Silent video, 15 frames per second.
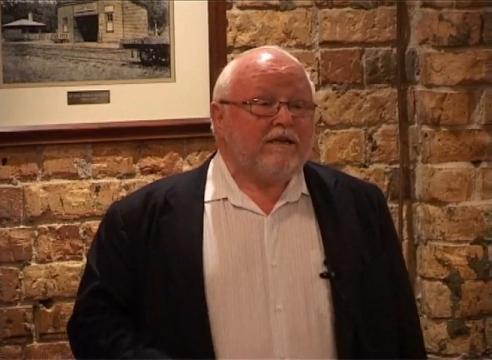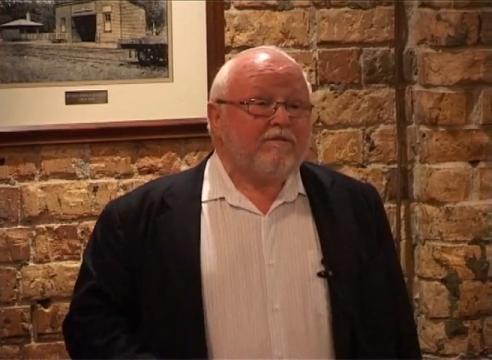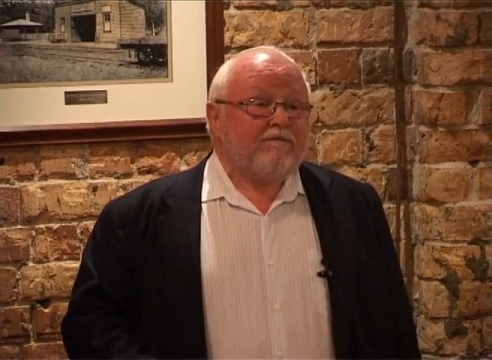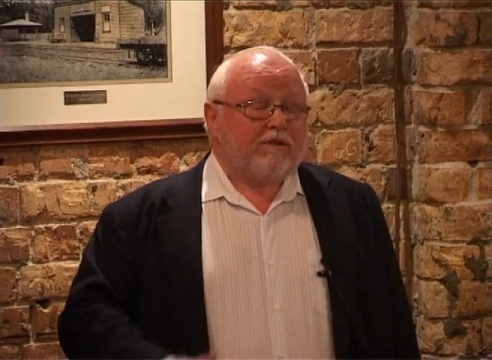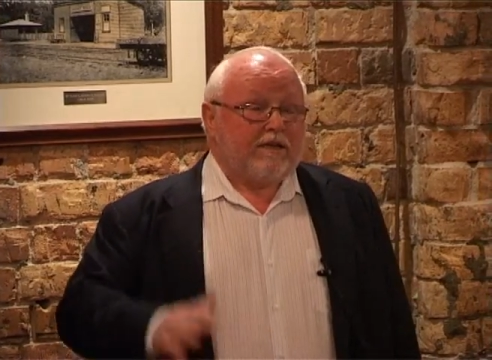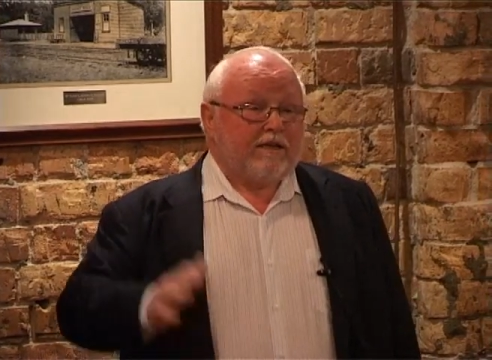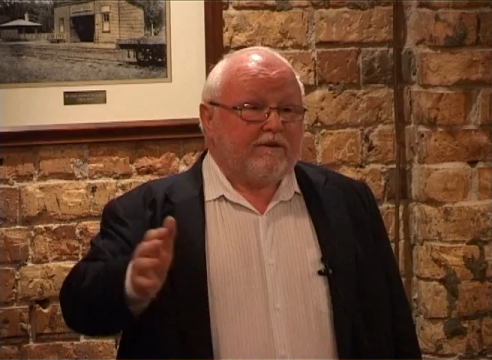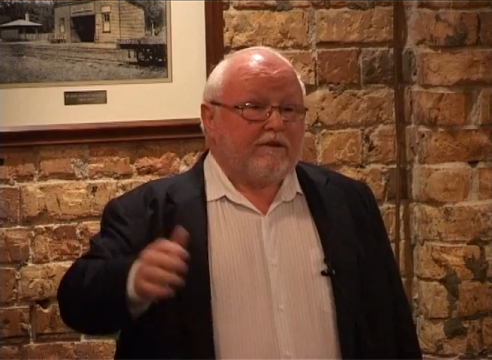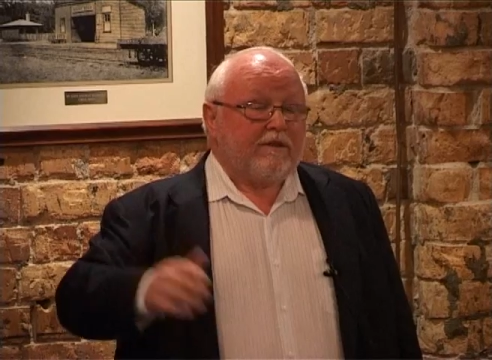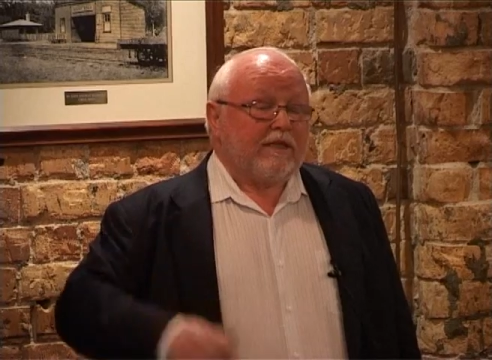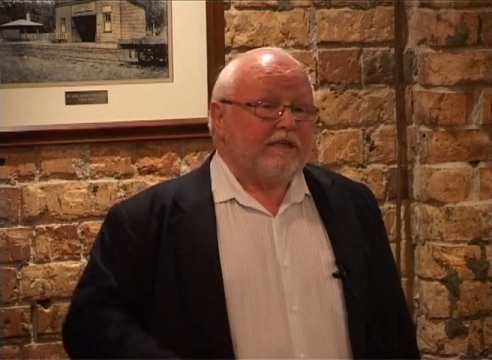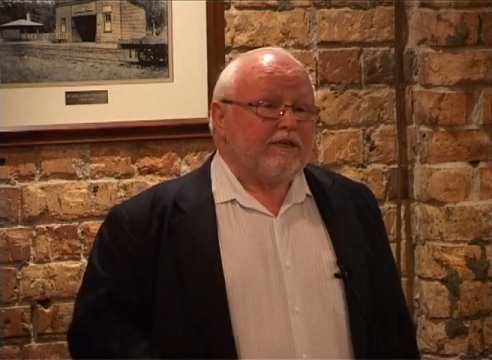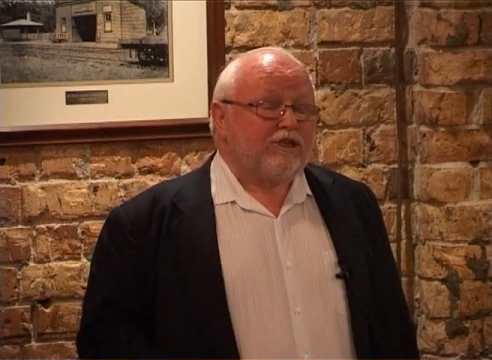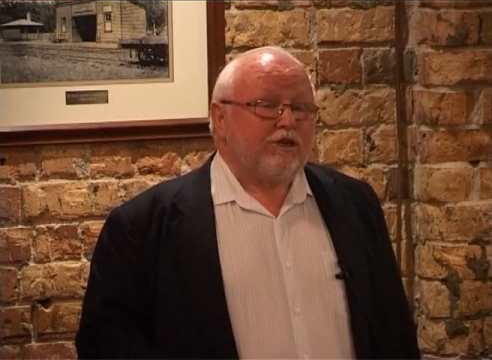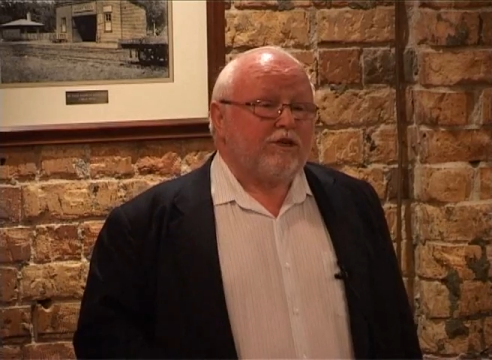for
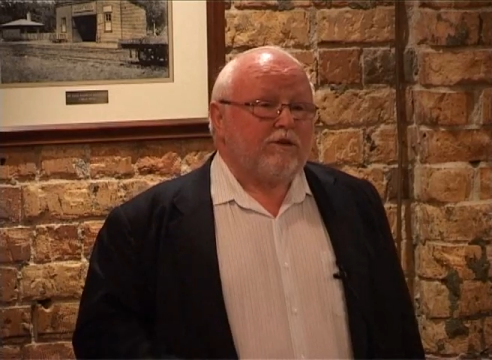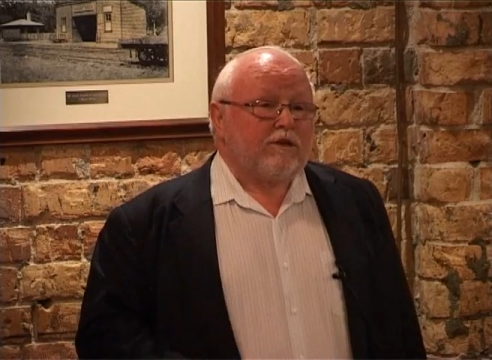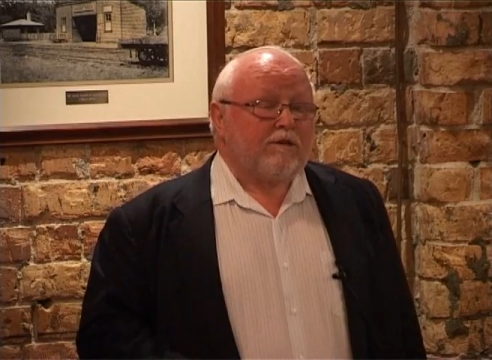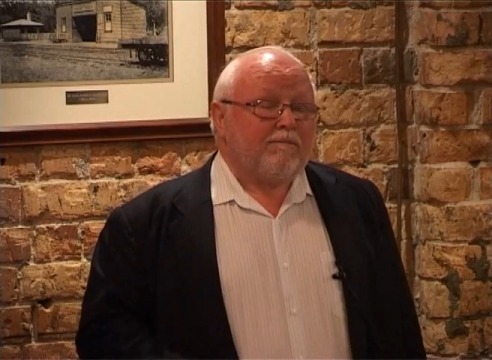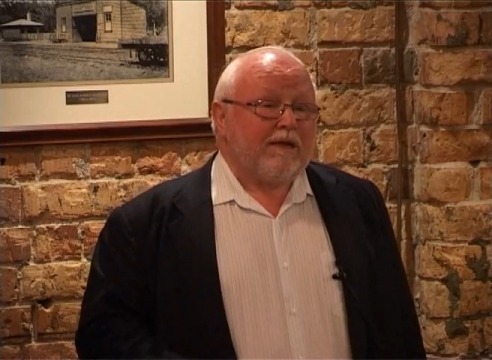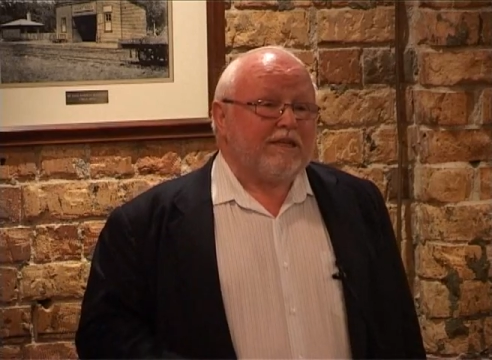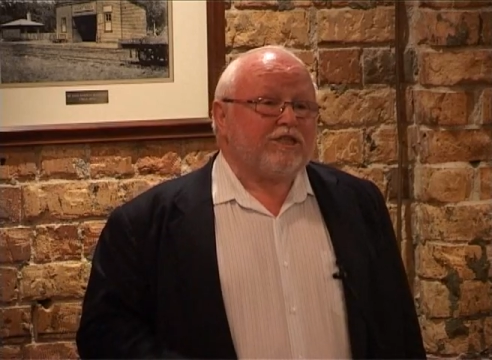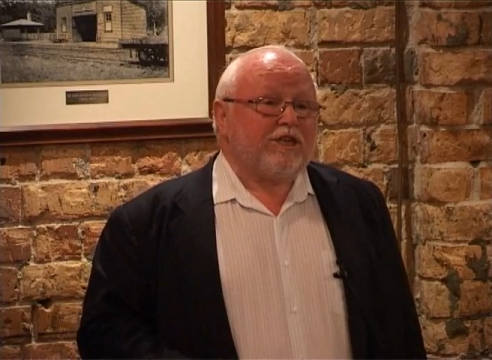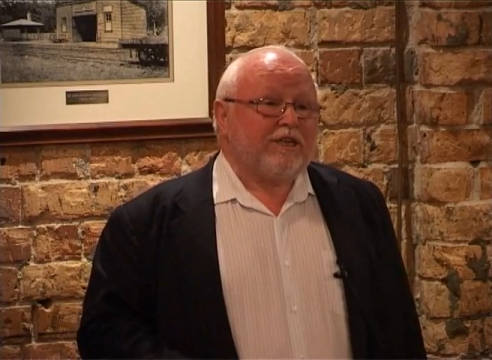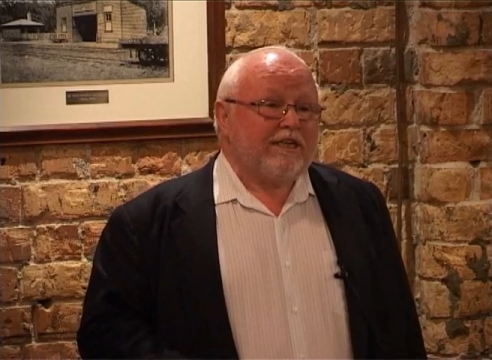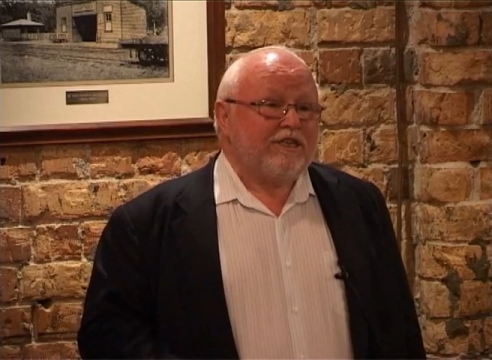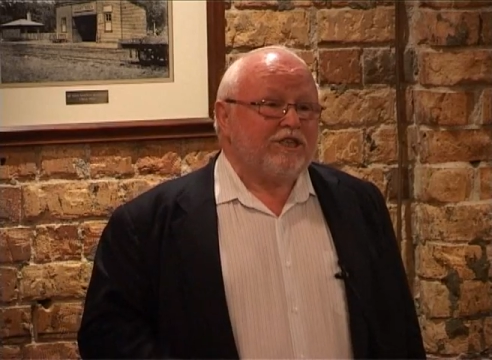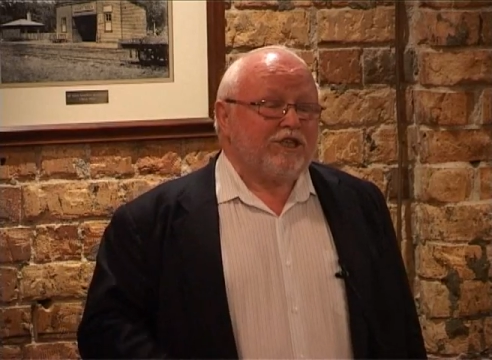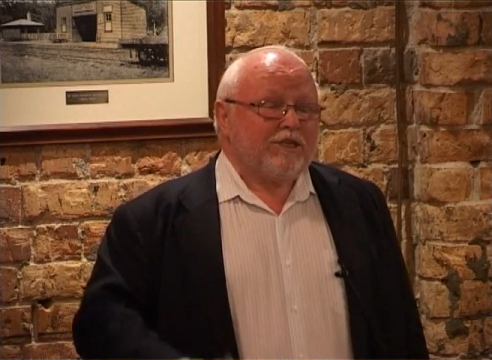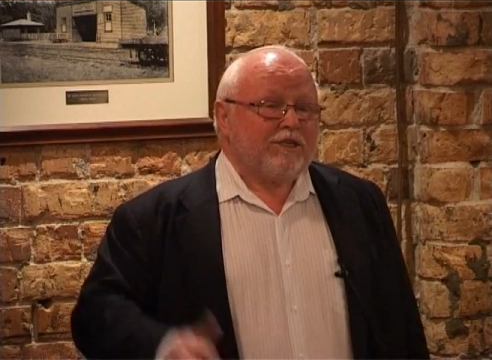the internal combustion
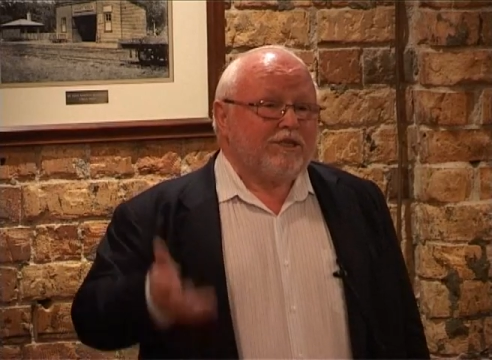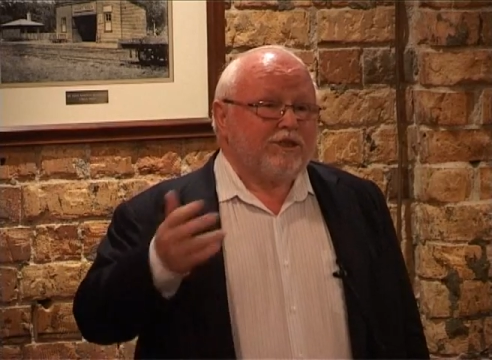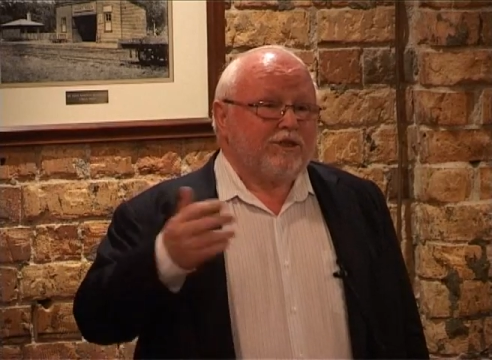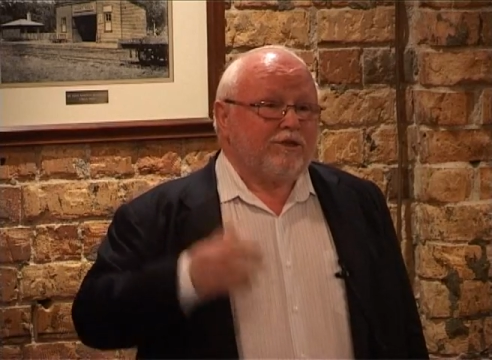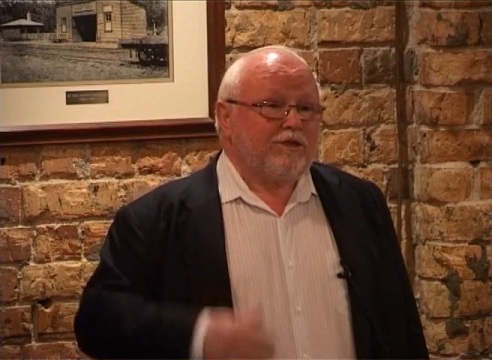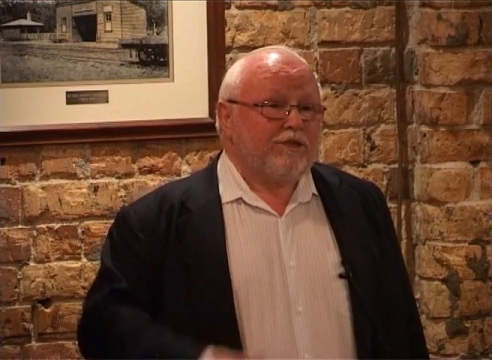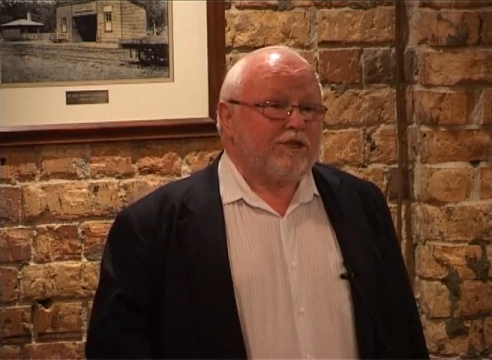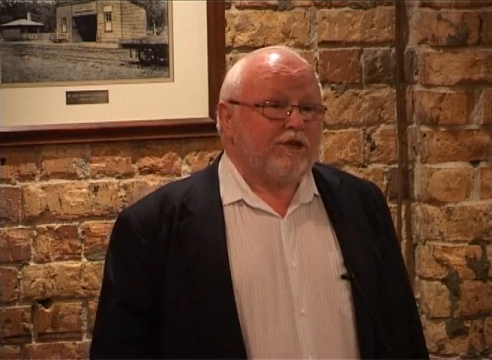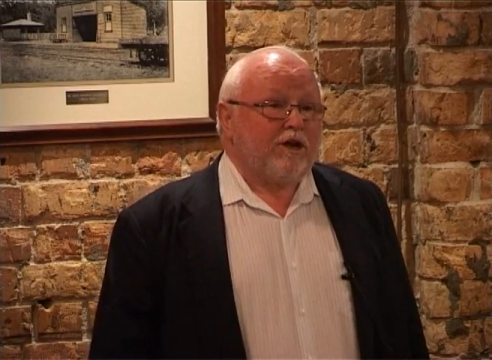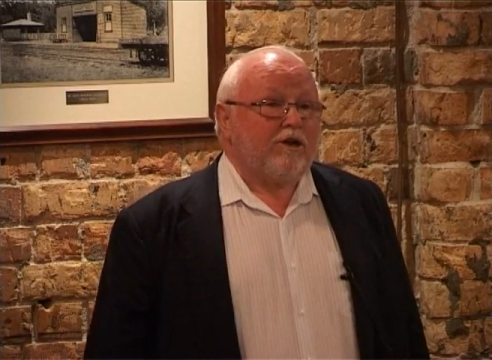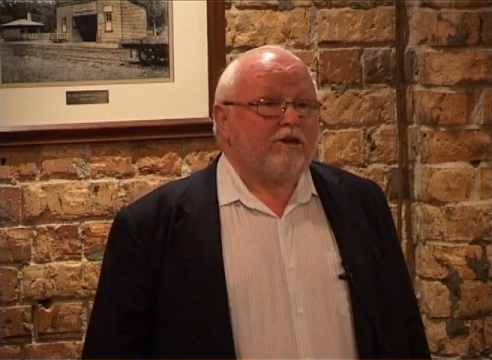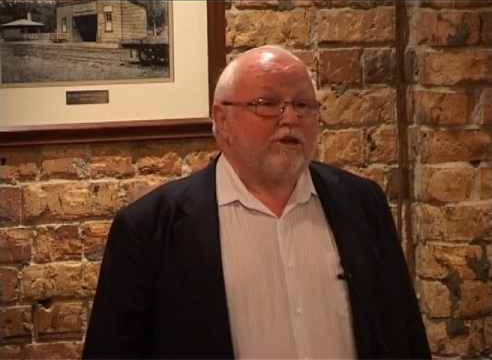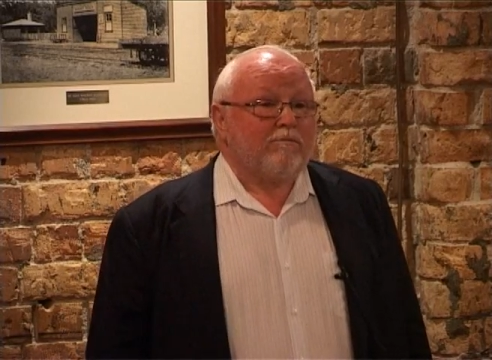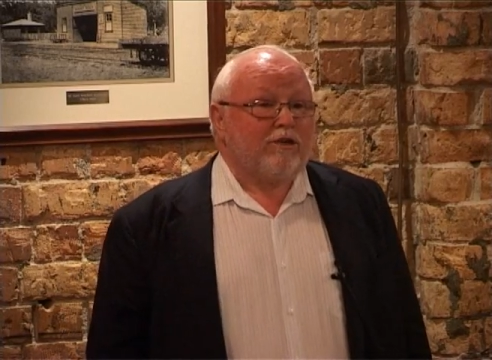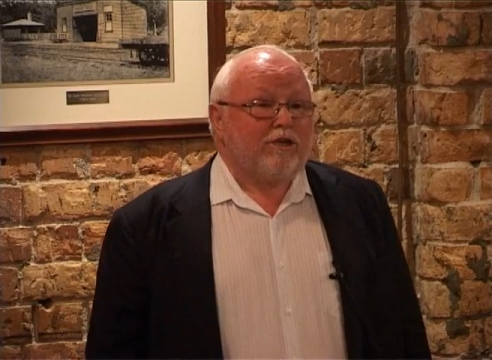engine to go
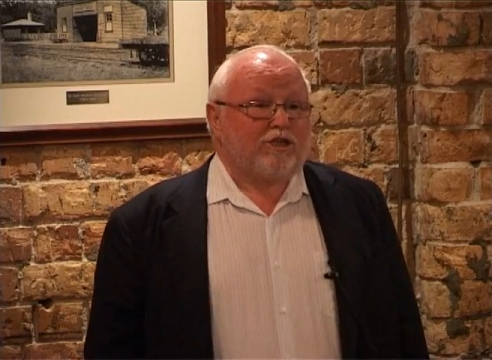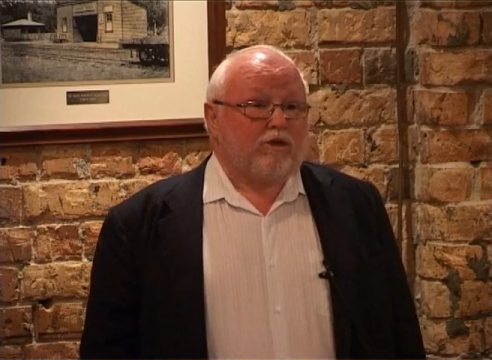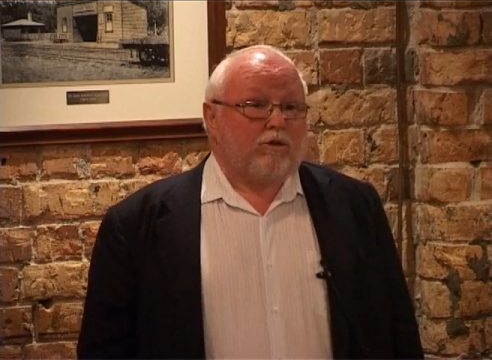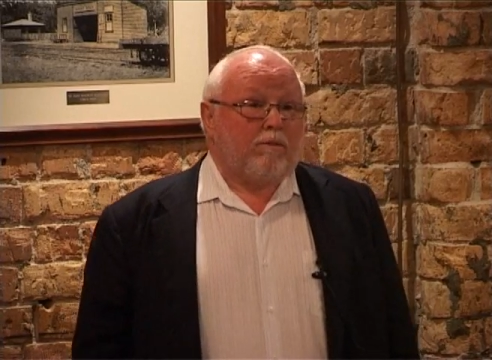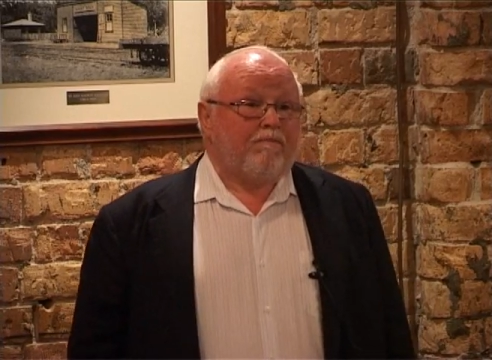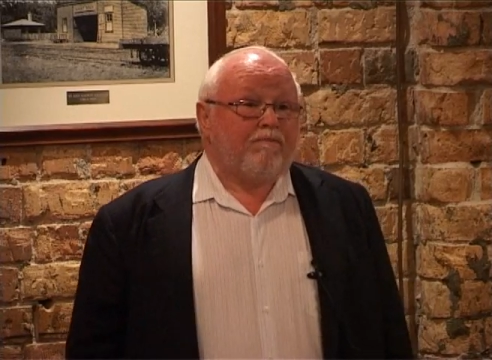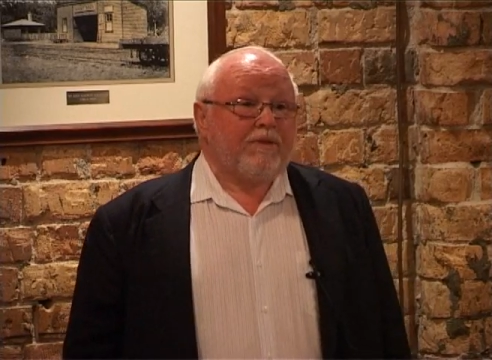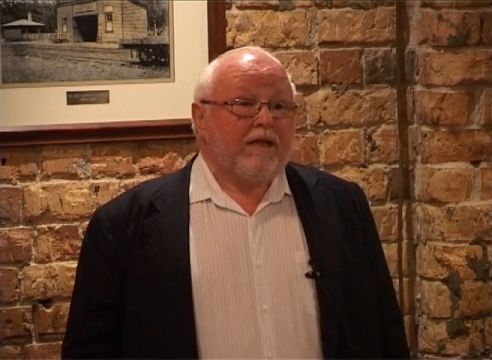commercial.